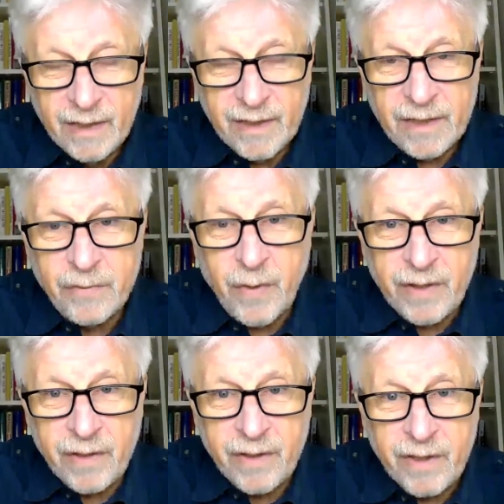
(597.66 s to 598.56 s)
and that's
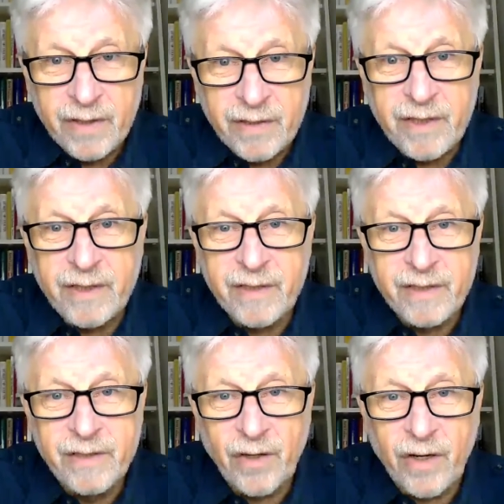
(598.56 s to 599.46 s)
when uh, they
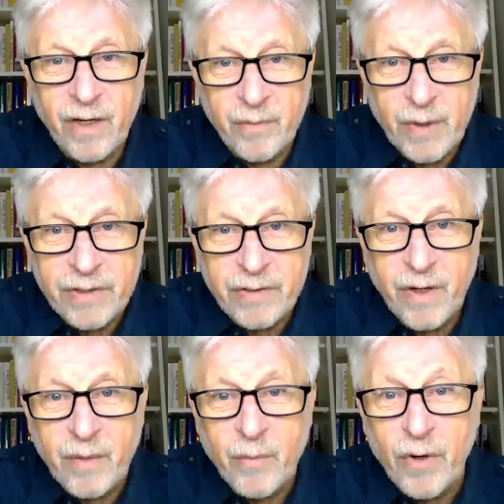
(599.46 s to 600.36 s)
start
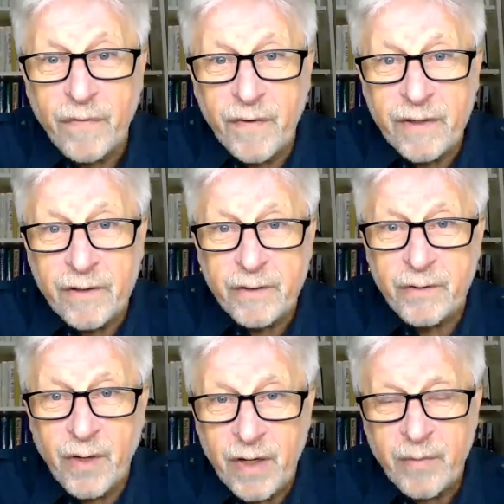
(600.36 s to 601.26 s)
administering morphine to
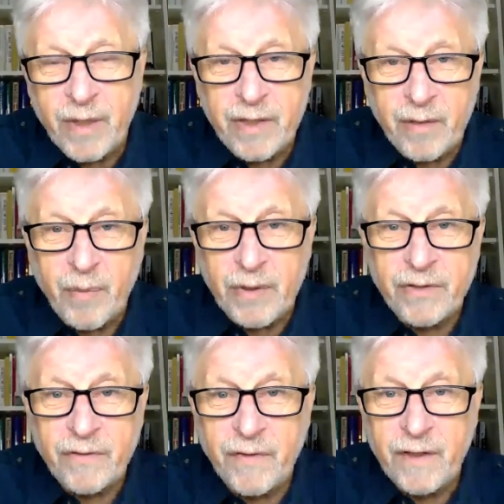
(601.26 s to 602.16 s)
try and make that
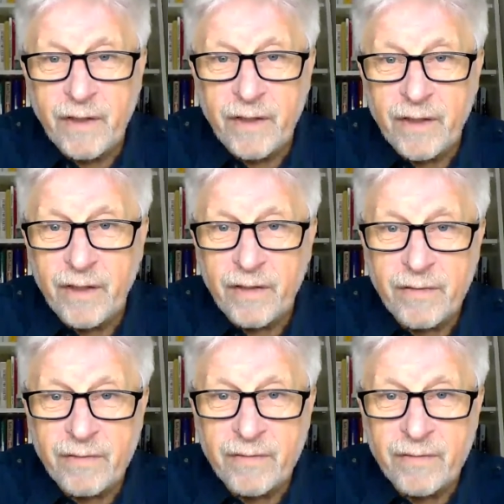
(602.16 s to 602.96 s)
person feel a little